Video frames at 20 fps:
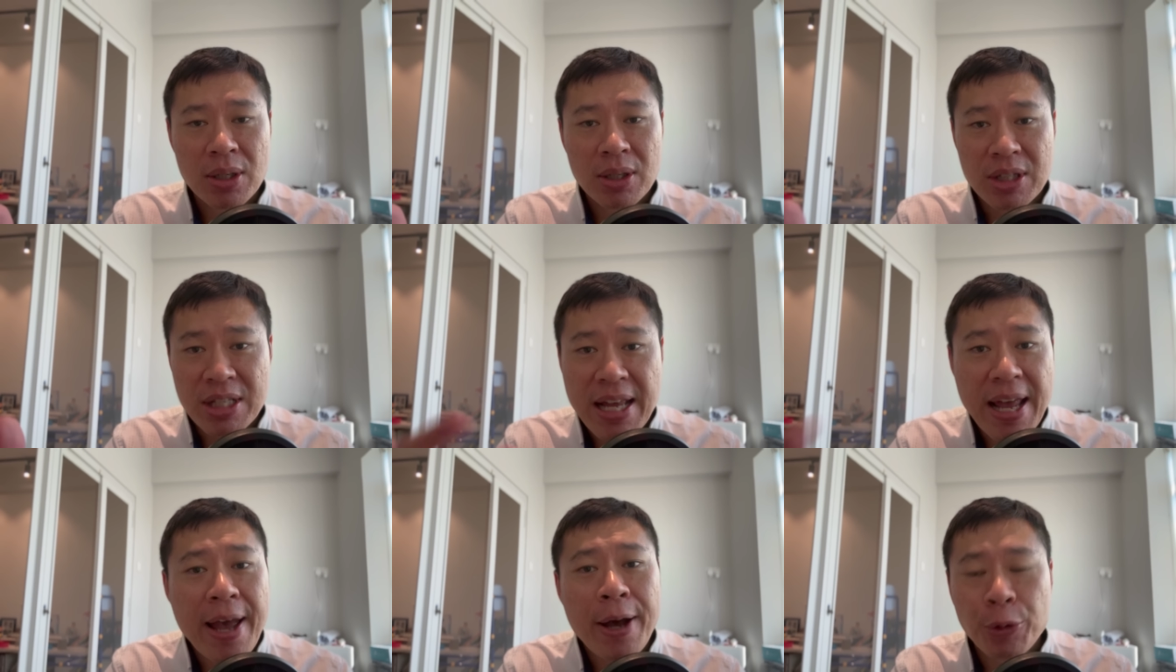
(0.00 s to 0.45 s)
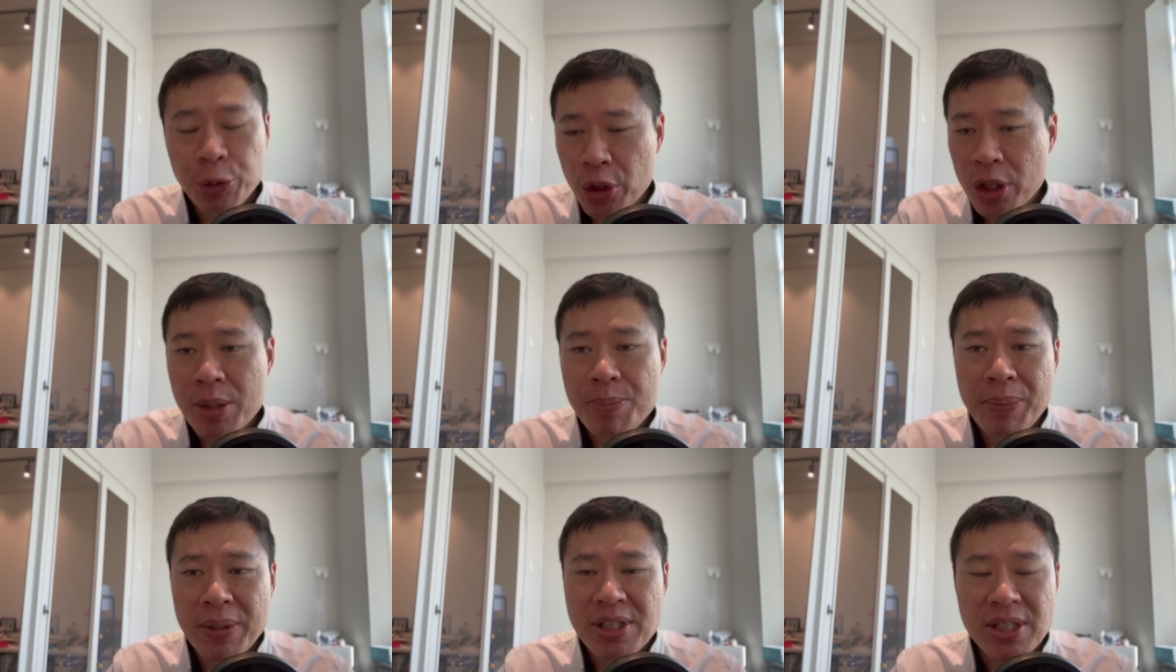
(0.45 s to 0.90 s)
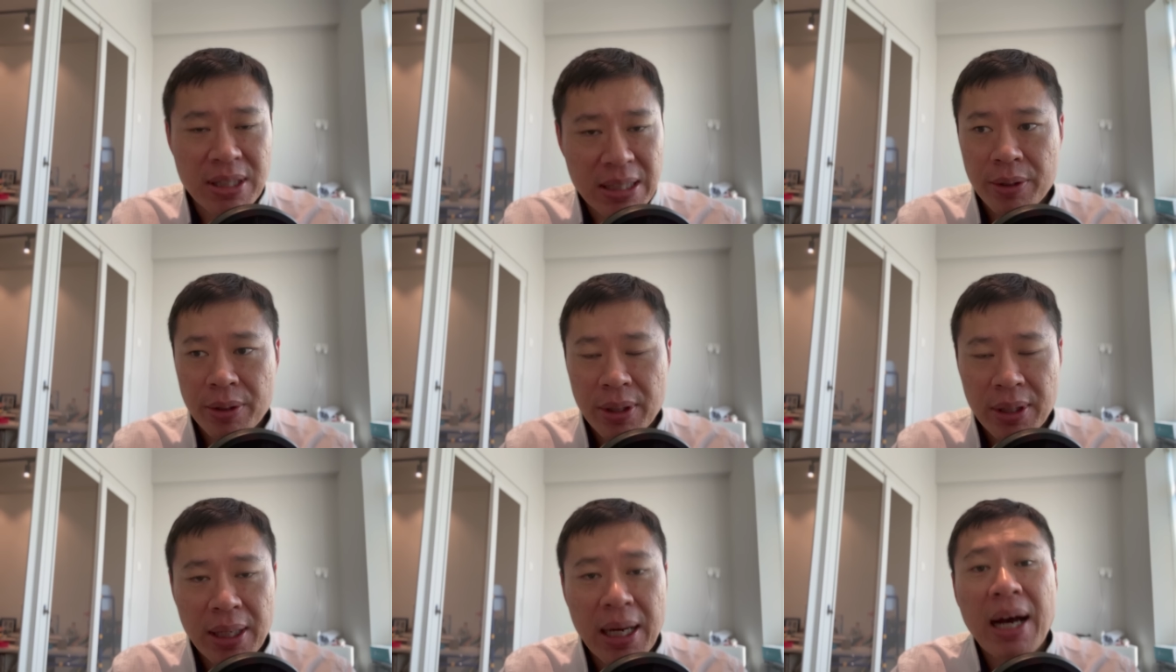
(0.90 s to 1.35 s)
the elderly person
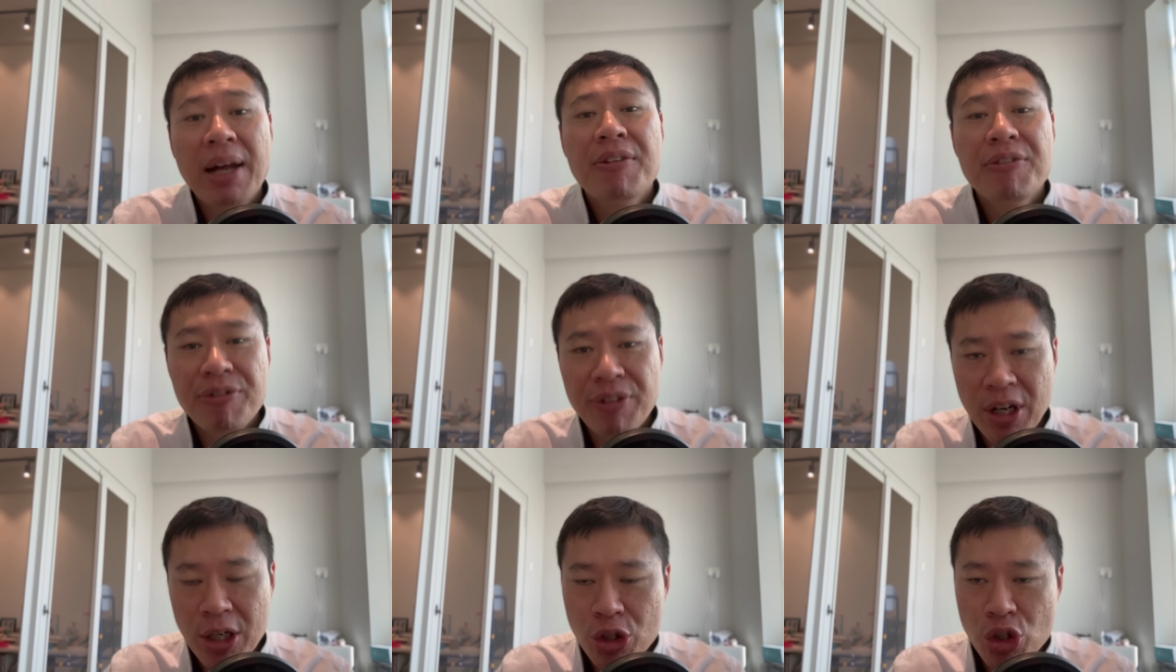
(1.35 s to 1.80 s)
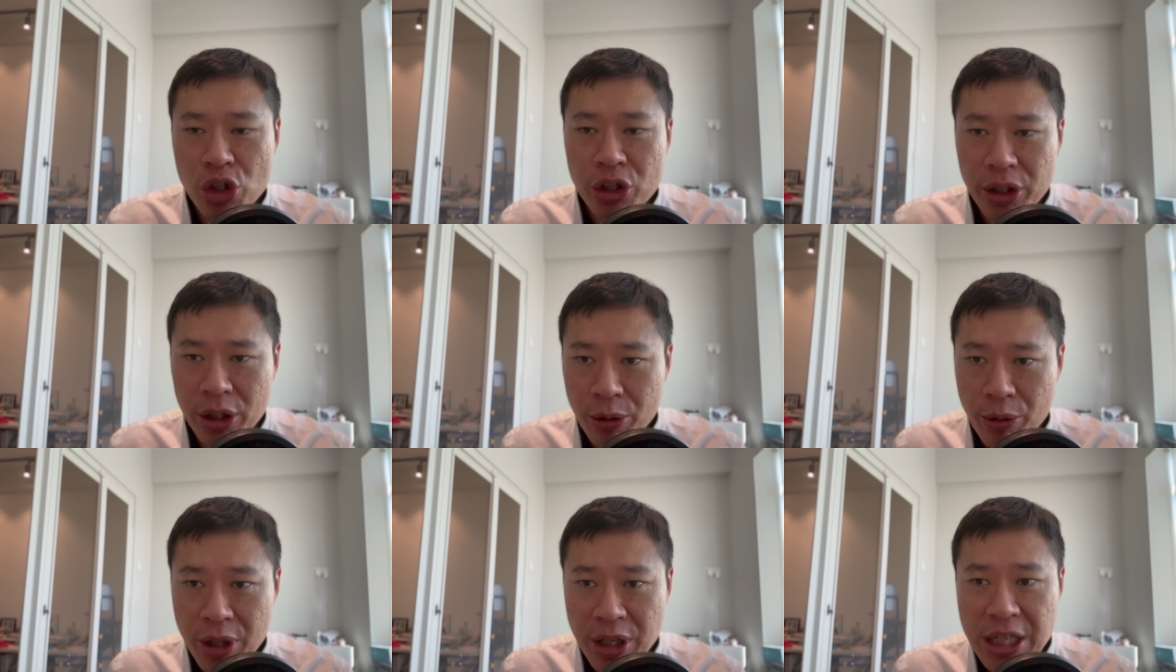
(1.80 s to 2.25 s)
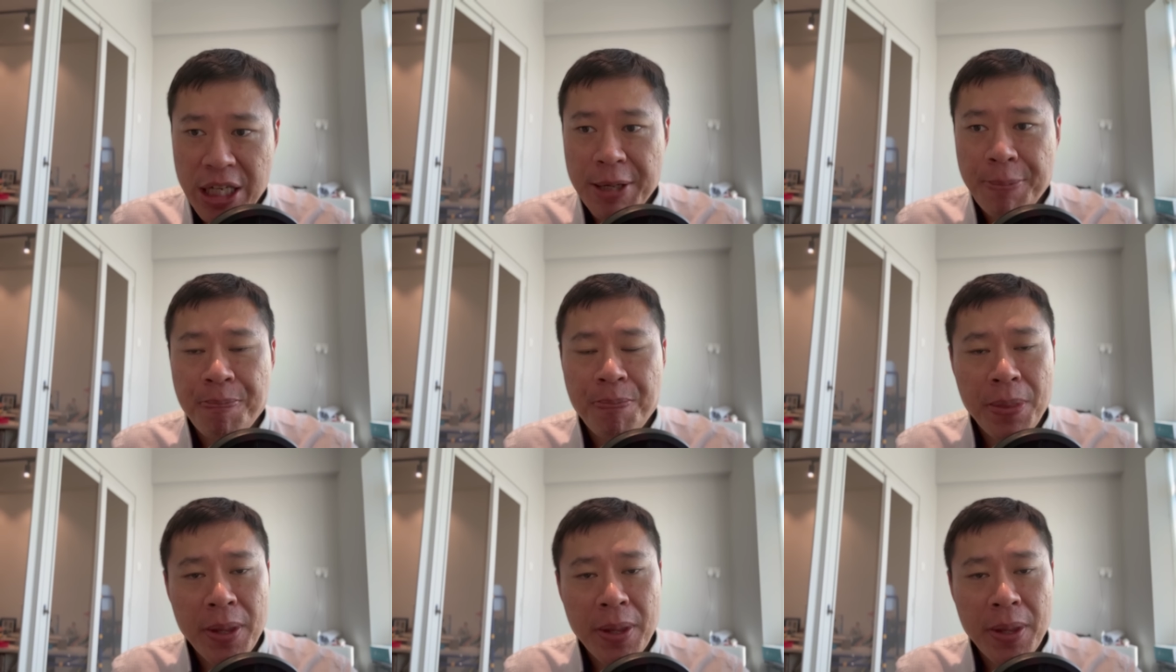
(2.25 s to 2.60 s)
can't function already.